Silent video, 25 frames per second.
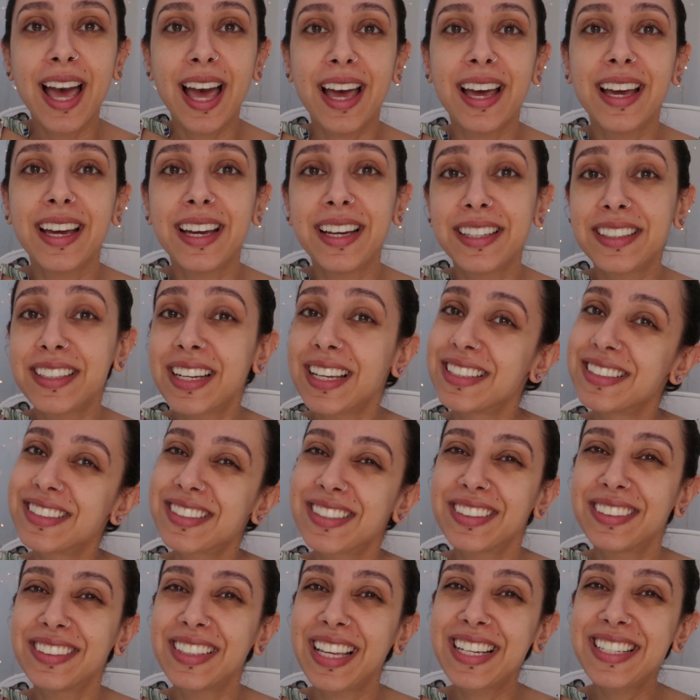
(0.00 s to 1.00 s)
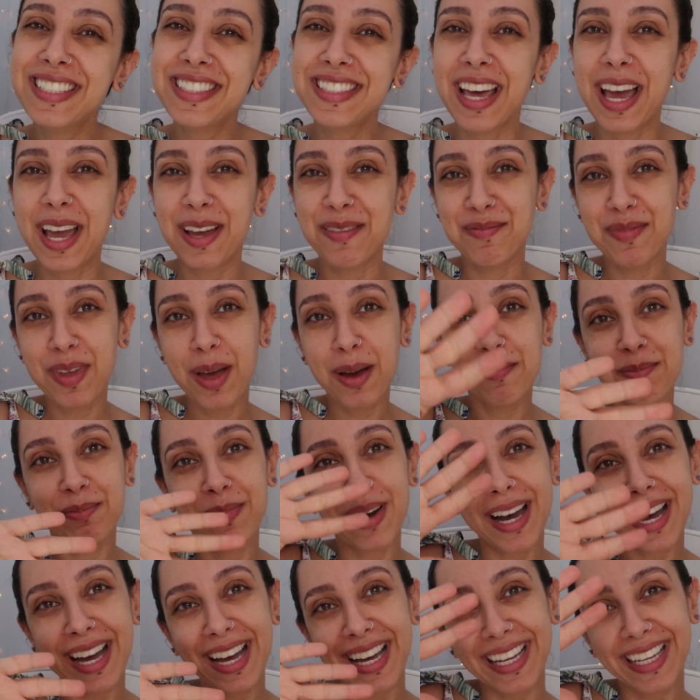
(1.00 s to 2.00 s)
And until next time,
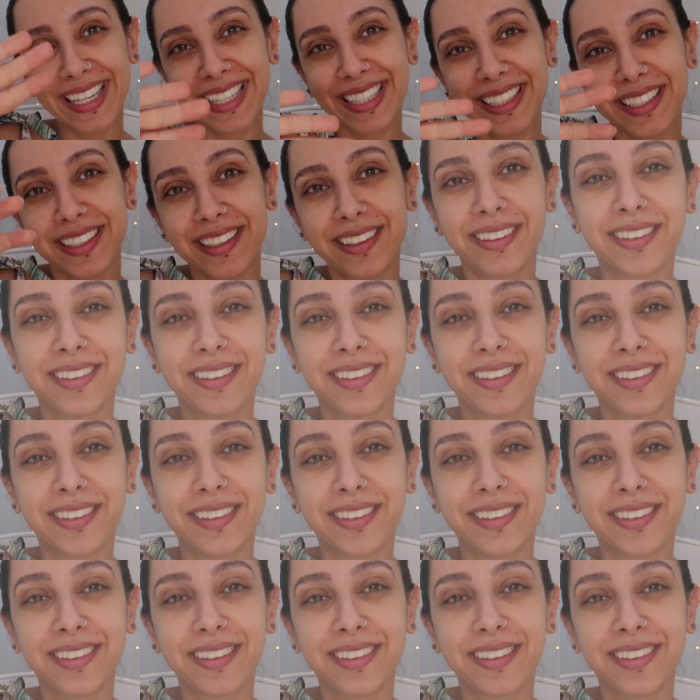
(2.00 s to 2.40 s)
bye.